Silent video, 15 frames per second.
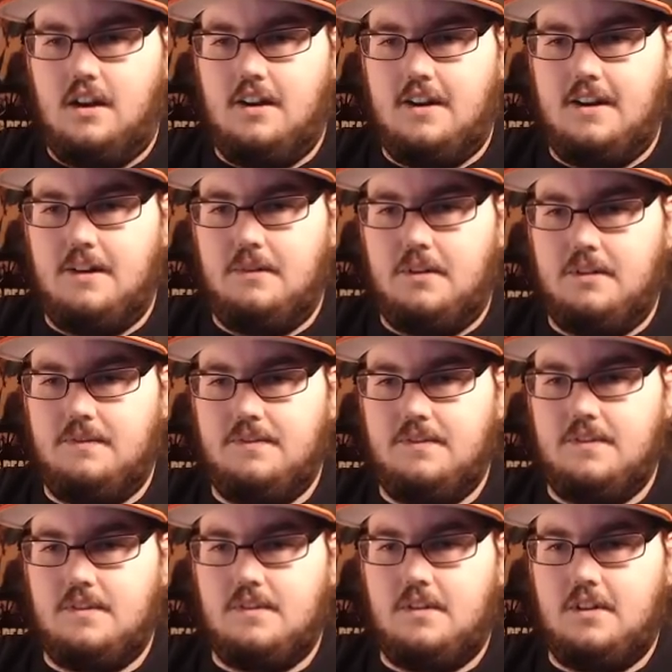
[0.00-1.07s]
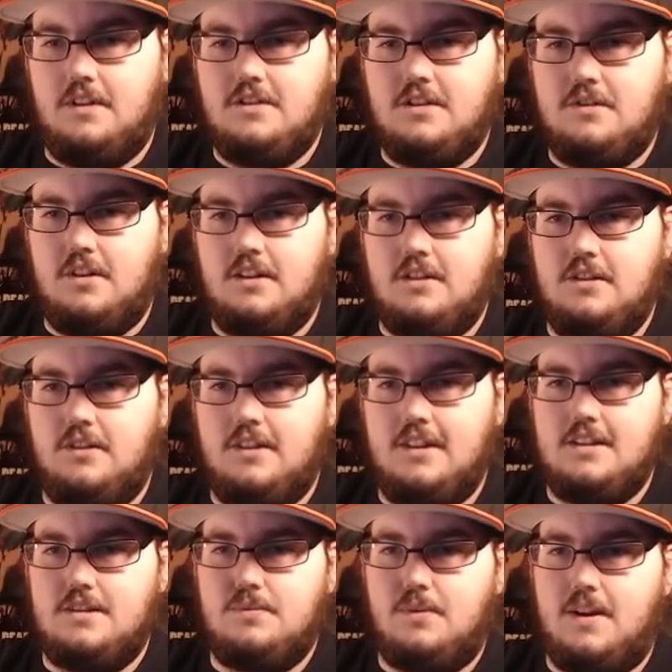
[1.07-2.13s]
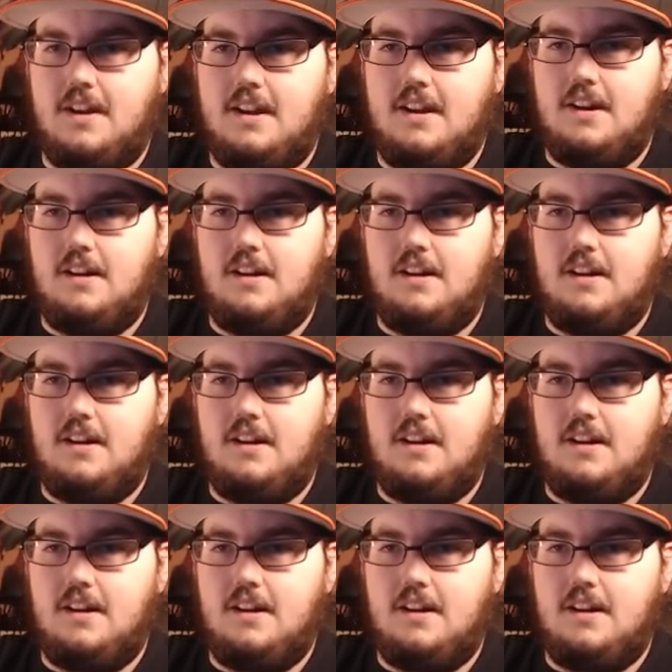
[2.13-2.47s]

alright, well, we're just gonna do this right